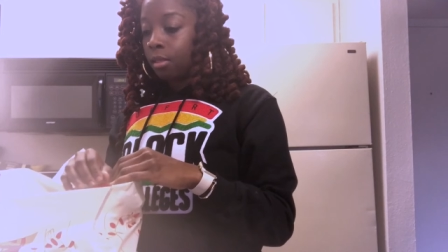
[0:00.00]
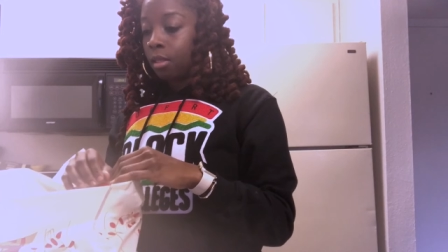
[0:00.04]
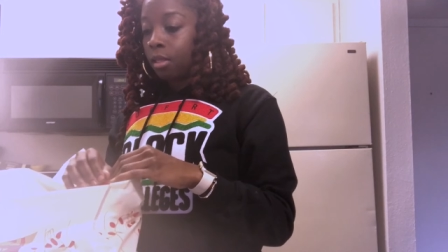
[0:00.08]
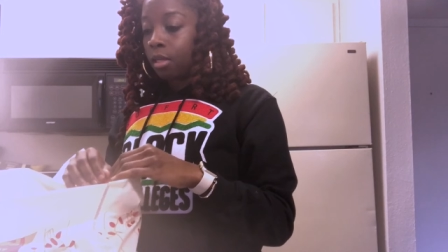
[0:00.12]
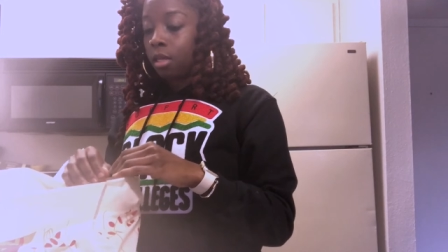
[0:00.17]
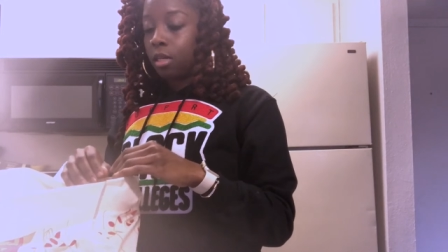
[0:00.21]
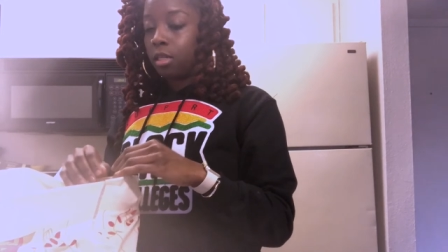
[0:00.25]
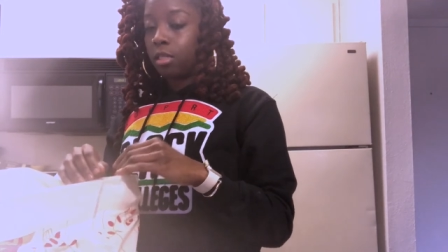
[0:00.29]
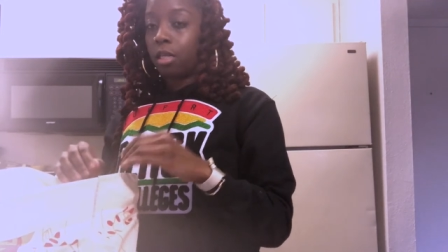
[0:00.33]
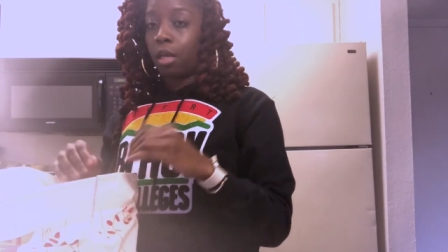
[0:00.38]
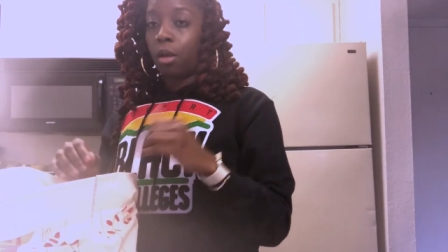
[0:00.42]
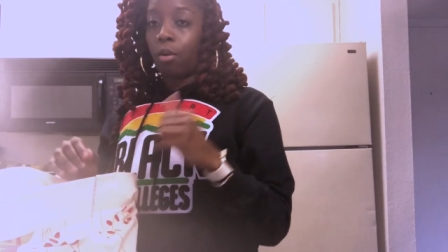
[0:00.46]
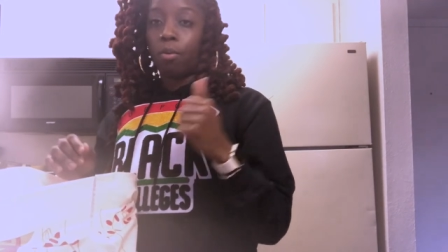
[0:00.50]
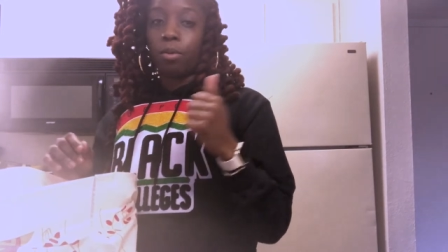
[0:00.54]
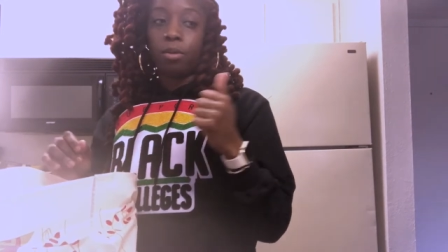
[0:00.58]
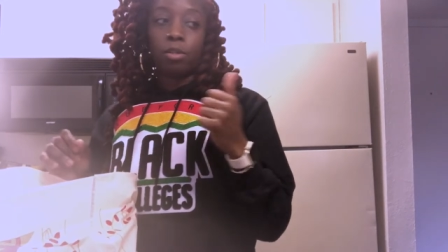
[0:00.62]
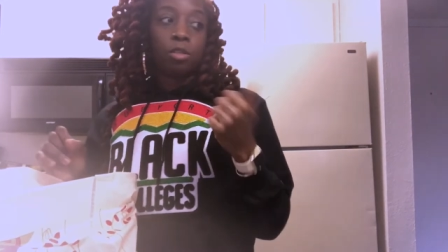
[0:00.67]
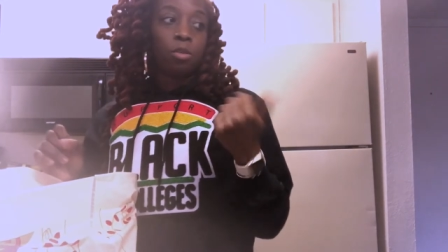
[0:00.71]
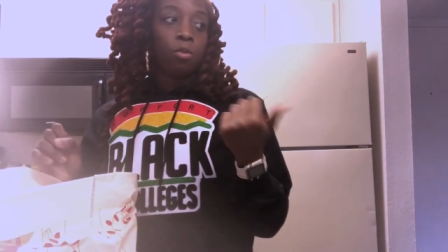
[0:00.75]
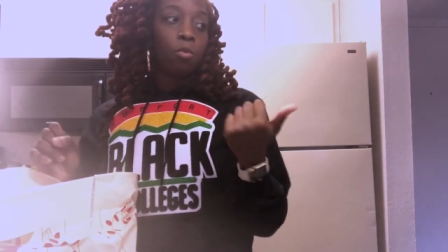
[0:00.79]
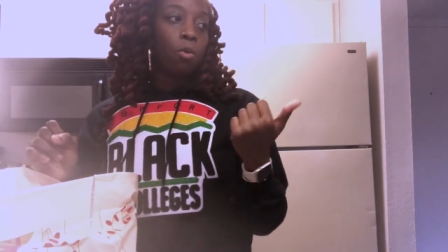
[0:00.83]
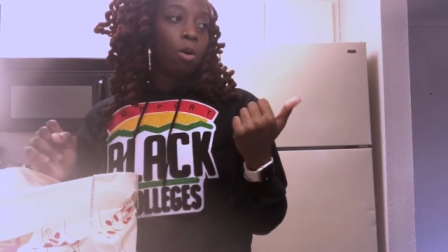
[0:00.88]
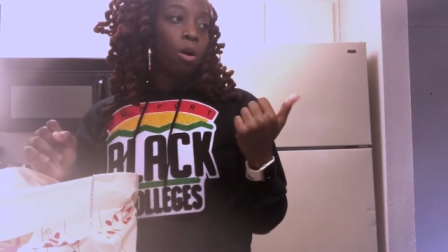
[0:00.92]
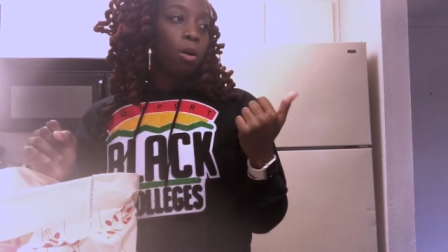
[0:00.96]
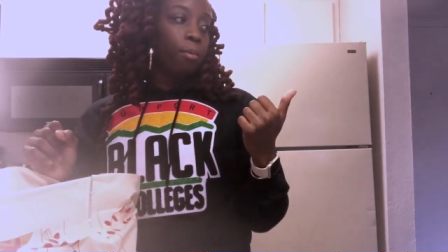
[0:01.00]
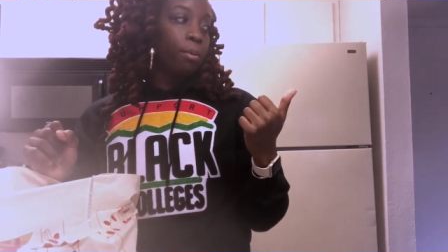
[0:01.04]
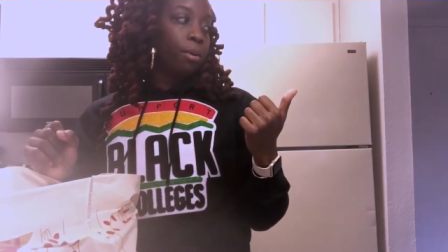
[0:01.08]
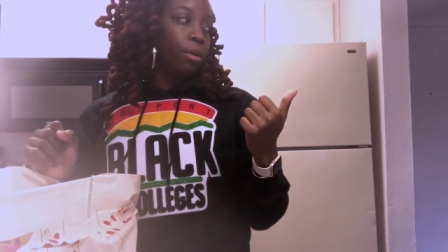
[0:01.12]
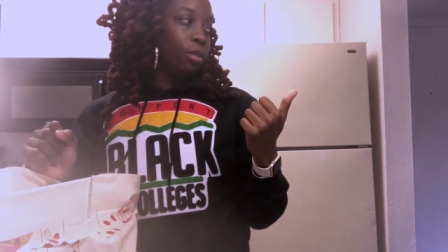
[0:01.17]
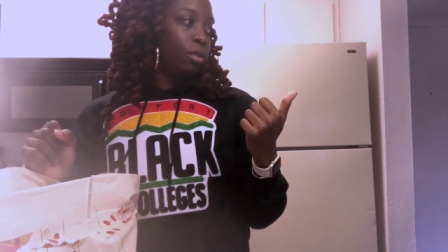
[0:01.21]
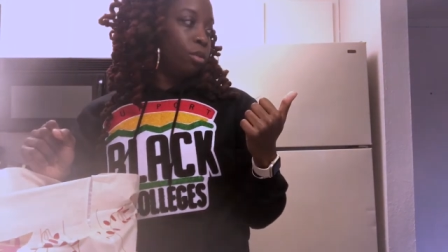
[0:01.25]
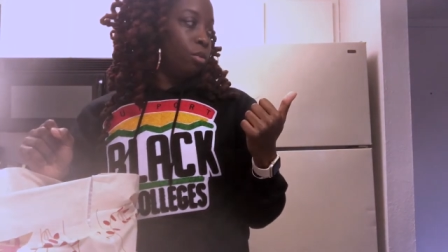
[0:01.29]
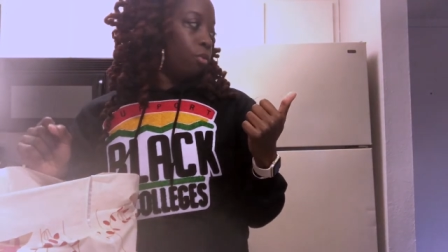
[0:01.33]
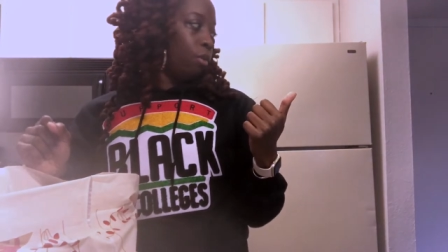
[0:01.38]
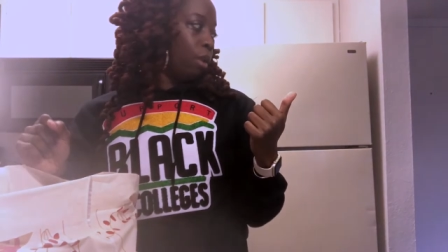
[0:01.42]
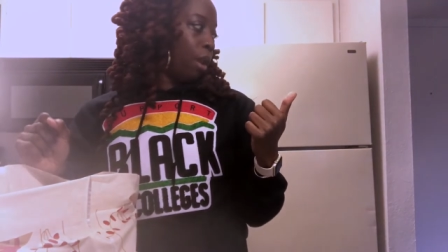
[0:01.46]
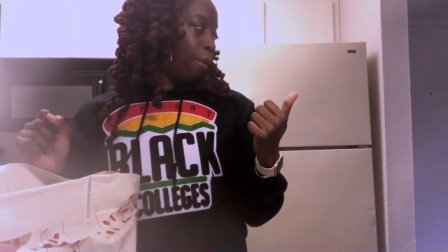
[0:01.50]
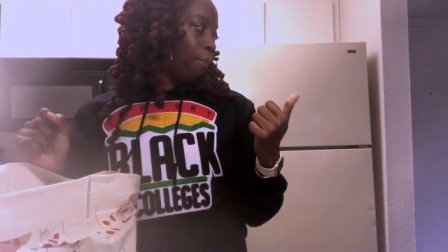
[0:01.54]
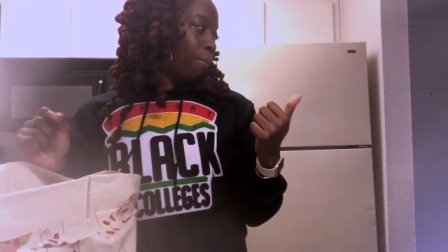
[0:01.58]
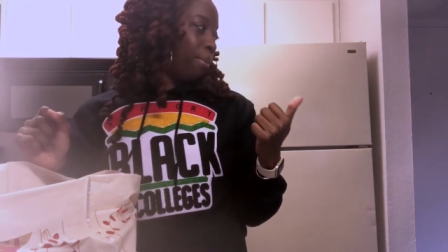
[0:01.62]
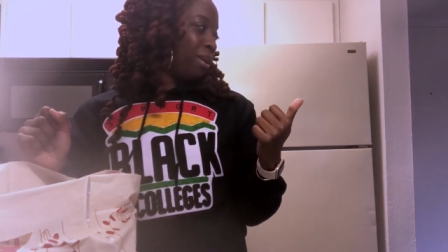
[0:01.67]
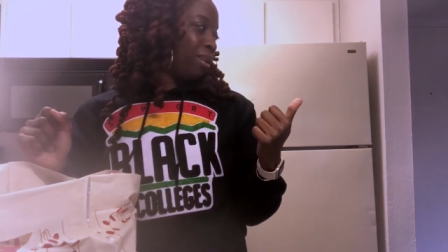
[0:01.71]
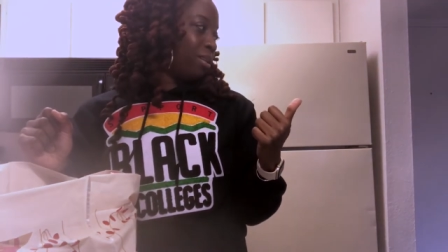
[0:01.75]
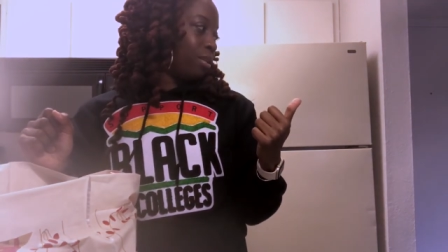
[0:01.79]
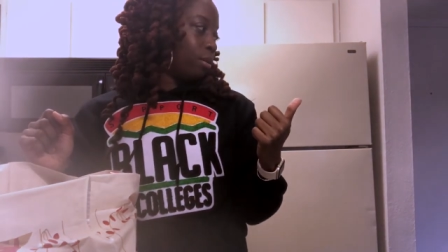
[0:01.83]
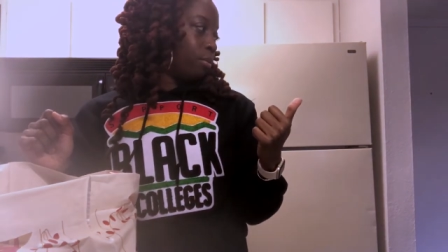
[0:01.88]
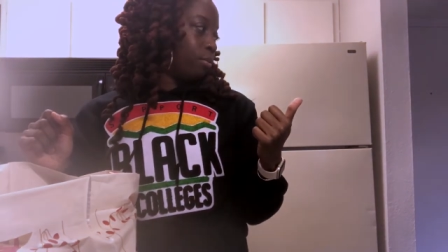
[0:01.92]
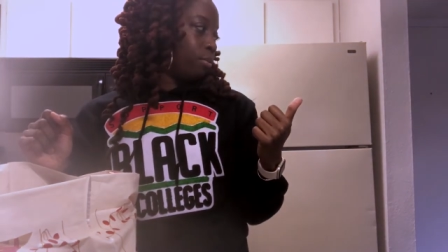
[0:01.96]
because I went to Walmart too and I
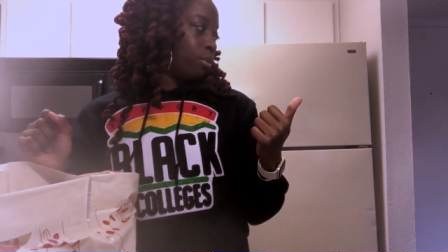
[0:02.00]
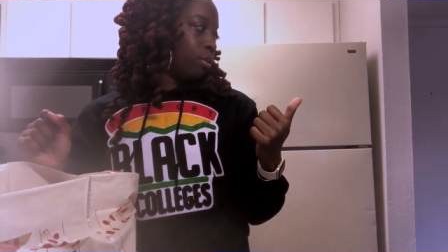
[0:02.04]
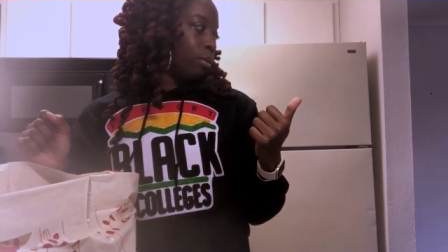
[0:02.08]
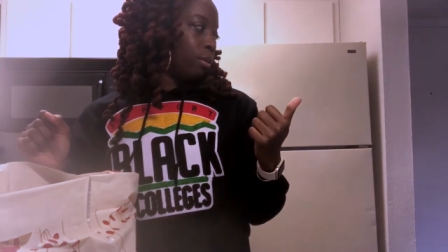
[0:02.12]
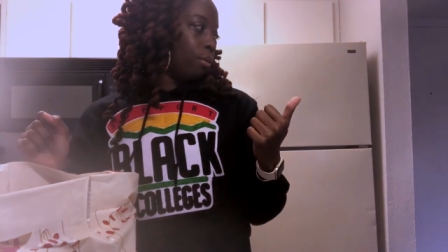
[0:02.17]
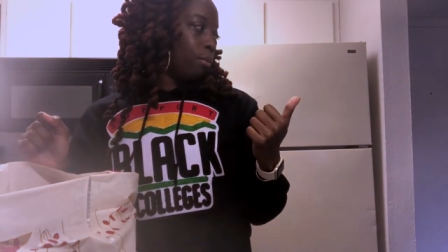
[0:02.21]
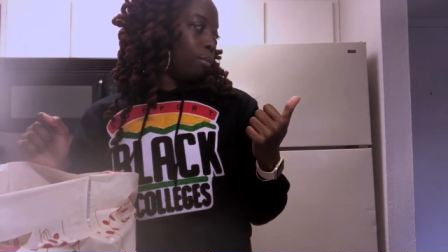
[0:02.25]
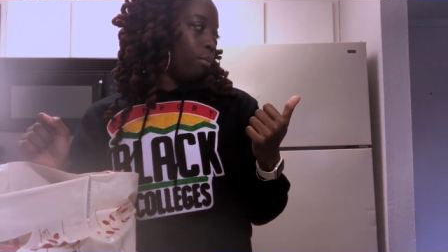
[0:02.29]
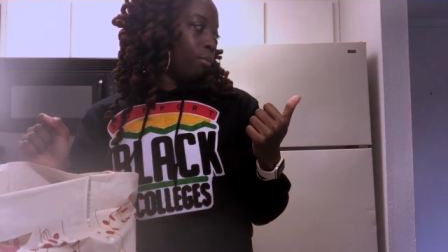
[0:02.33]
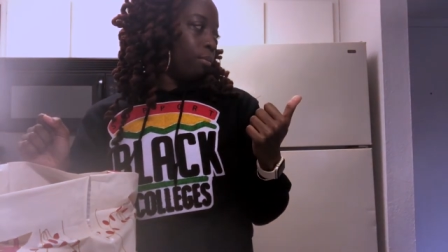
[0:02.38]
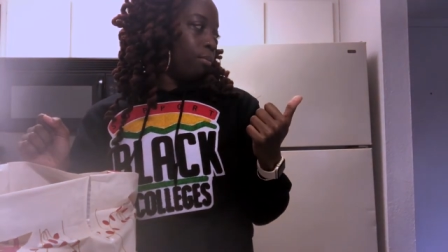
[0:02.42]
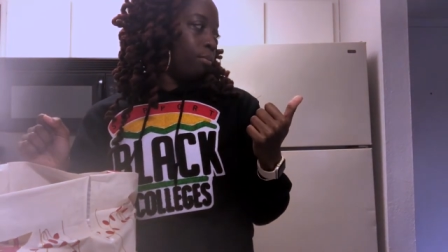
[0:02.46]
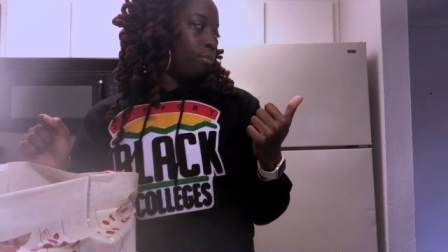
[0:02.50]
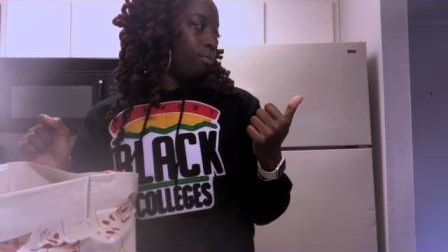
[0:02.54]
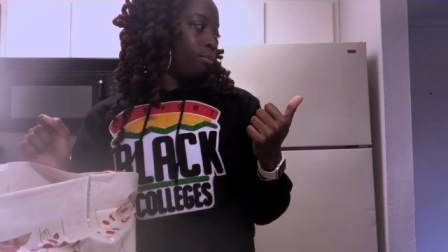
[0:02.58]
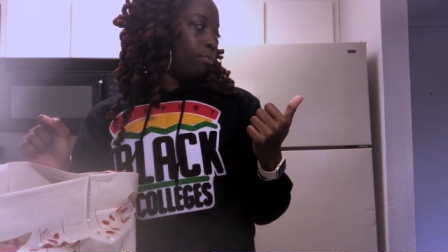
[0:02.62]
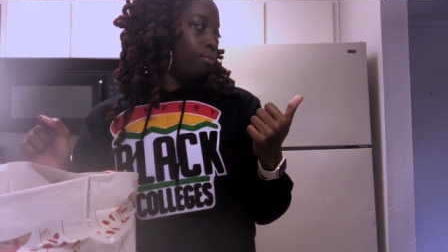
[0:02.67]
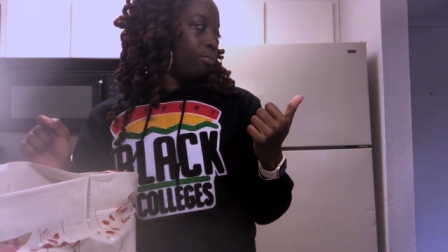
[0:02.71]
picked up some.